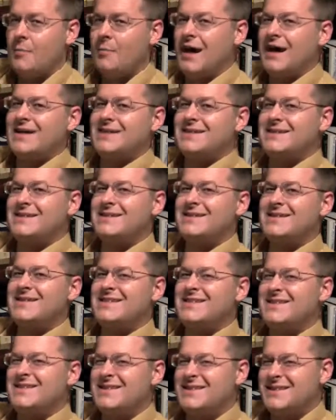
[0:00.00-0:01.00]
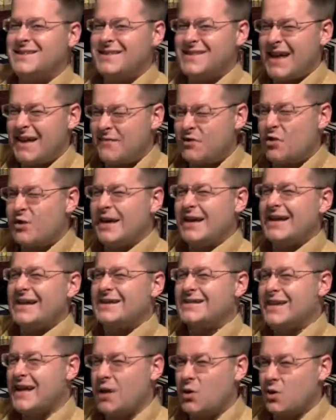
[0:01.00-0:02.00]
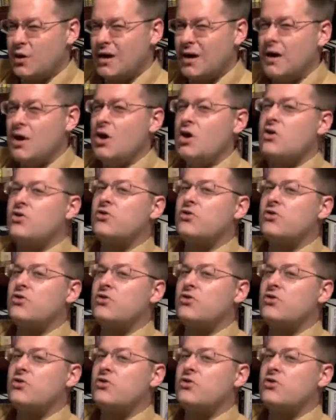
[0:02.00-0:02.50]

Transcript: by severing his aorta